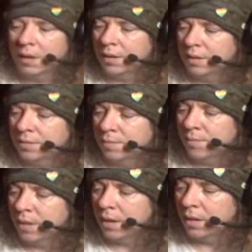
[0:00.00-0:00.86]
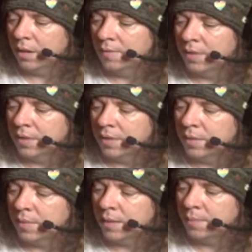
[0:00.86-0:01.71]
I need to do my. I've
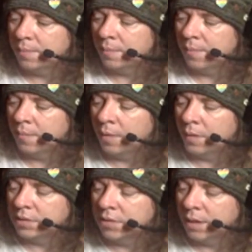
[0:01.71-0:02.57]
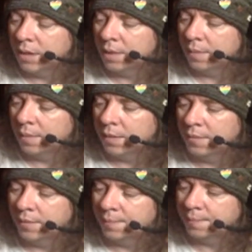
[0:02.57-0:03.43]
not done my blogs yet,
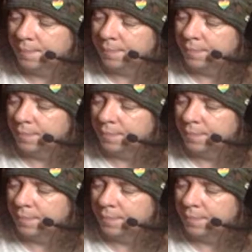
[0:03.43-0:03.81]
even.